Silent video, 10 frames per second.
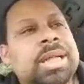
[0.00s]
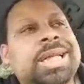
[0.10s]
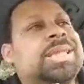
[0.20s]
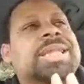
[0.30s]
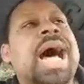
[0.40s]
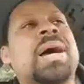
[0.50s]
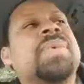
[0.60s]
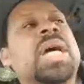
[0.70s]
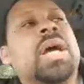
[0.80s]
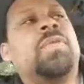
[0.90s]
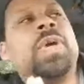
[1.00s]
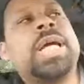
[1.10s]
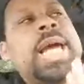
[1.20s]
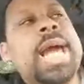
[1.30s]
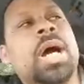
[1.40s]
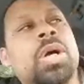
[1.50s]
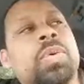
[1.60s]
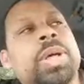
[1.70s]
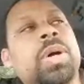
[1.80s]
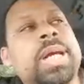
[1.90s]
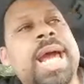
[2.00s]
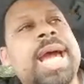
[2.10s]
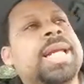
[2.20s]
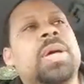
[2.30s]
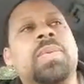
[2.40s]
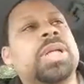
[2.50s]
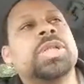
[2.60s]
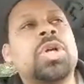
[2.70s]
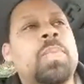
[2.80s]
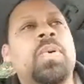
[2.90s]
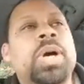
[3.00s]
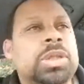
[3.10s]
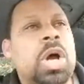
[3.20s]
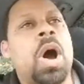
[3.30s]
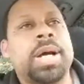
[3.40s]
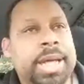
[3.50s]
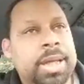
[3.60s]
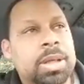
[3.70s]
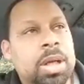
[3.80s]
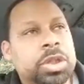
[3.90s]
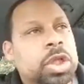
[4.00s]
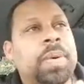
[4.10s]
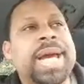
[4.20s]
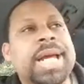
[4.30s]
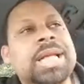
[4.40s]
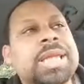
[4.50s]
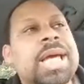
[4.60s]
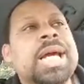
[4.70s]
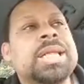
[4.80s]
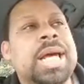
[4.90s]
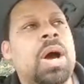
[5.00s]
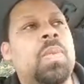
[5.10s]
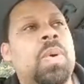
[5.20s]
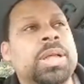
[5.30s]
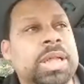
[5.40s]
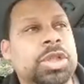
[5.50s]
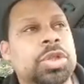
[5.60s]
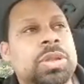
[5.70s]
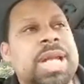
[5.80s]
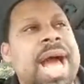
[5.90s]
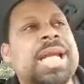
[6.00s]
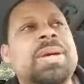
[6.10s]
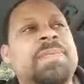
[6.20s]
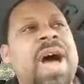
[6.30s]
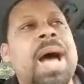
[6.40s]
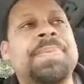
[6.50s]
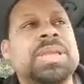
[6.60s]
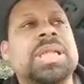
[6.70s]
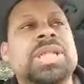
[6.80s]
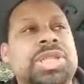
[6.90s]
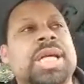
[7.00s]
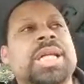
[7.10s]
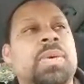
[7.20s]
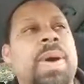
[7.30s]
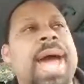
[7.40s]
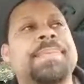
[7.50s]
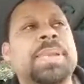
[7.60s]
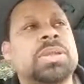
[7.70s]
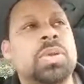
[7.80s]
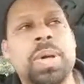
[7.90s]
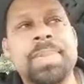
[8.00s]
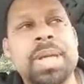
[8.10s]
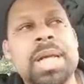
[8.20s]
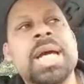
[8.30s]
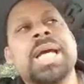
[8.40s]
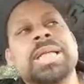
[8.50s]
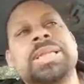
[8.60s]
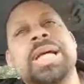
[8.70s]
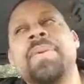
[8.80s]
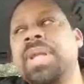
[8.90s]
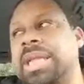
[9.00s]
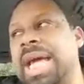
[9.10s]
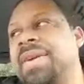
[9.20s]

stop. If we can't agree on that, then there's no point talking. So anything that you 95% of shit that happens to women is something that they